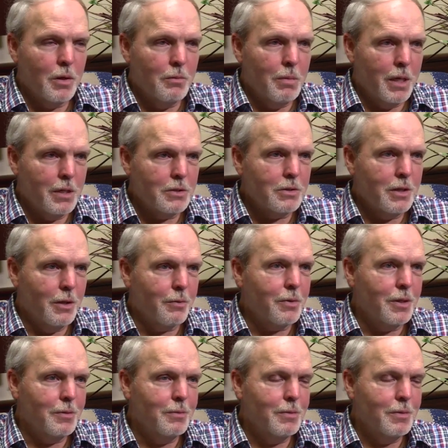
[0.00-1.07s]
robust,
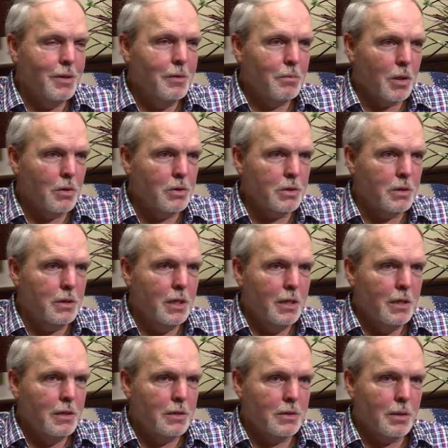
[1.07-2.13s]
healthy person
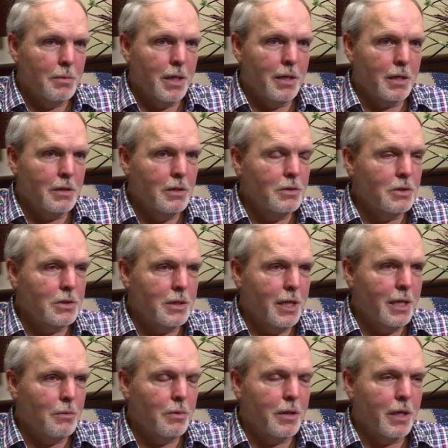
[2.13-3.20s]
to somebody that couldn't
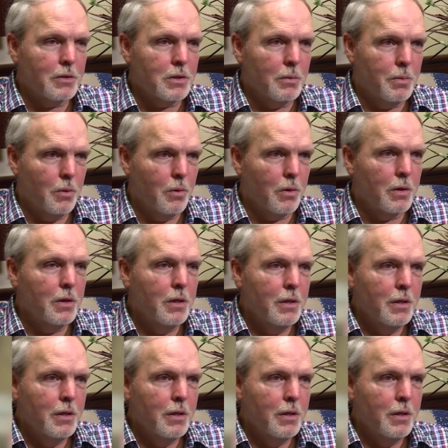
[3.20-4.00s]
stand without support.